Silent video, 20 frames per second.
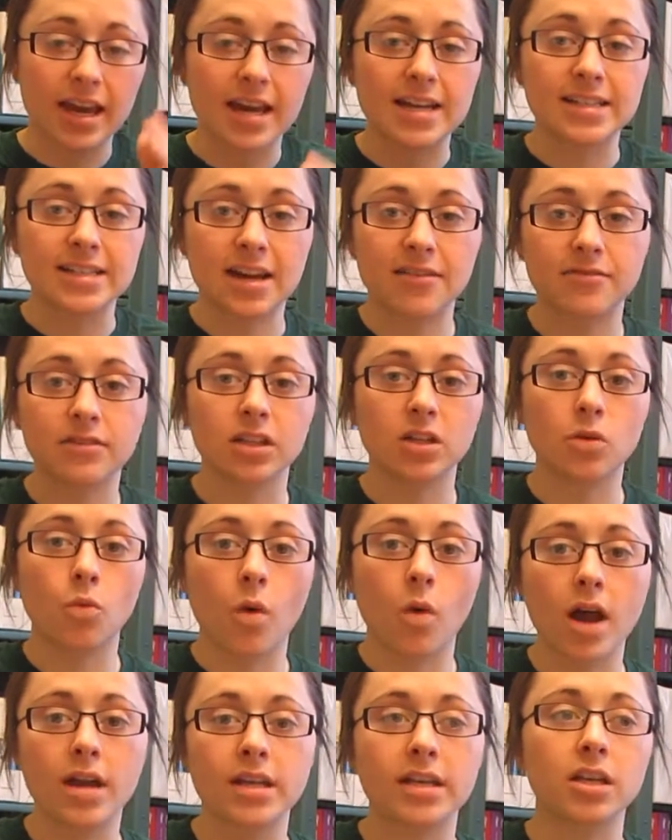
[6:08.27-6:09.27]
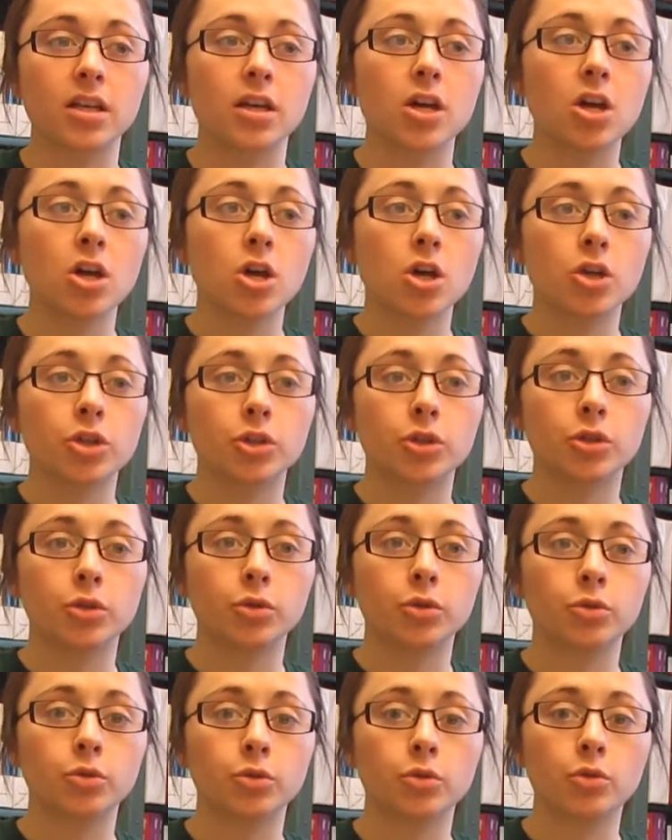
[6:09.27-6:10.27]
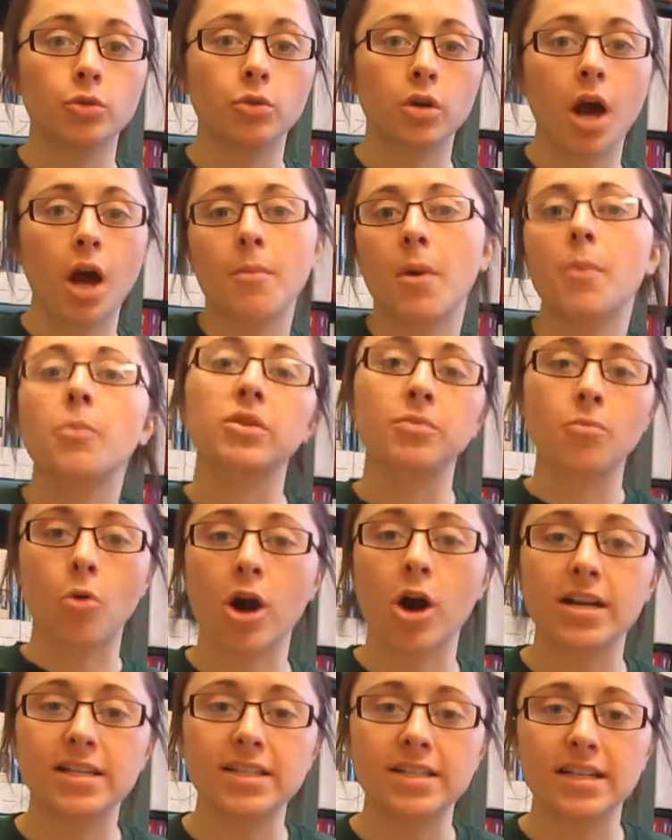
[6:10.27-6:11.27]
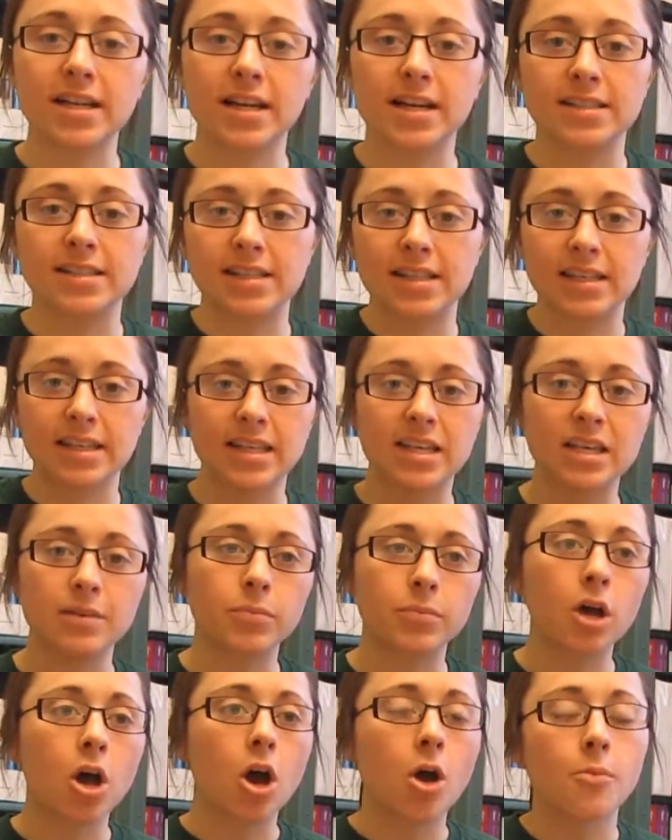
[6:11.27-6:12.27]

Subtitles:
I definitely wanted to come up with more ideas and keep